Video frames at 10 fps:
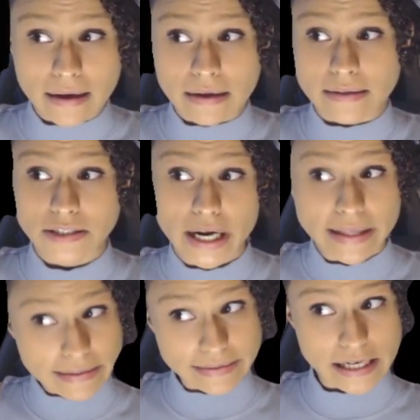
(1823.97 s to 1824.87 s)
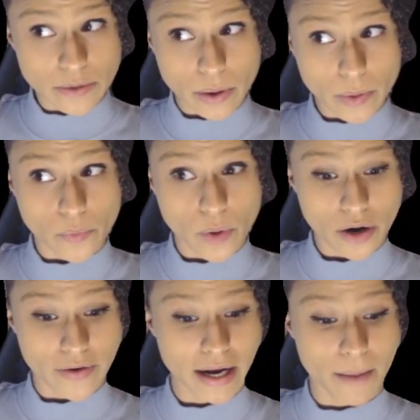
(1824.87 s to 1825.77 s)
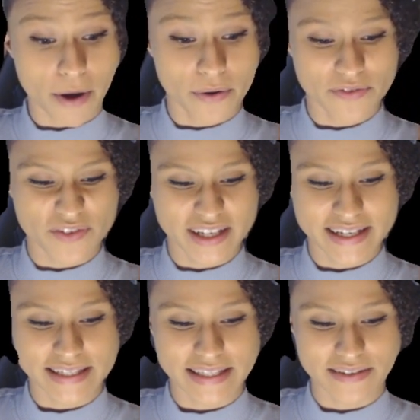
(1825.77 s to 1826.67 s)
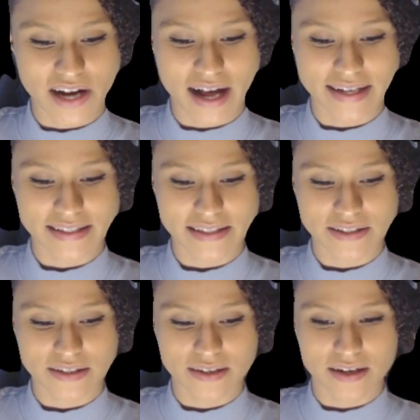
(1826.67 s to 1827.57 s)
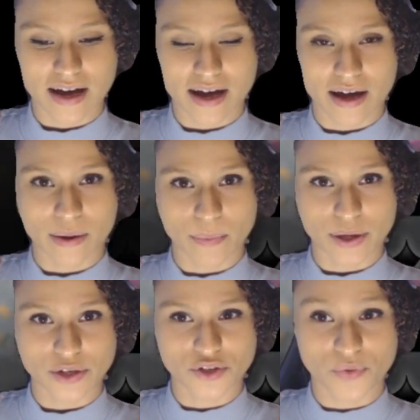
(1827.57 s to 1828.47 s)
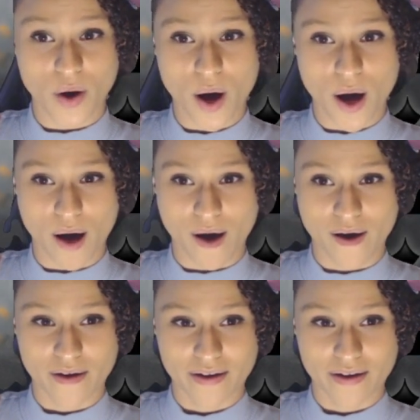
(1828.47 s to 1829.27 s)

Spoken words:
Let's try that again. We were worried. Opponent really did not draw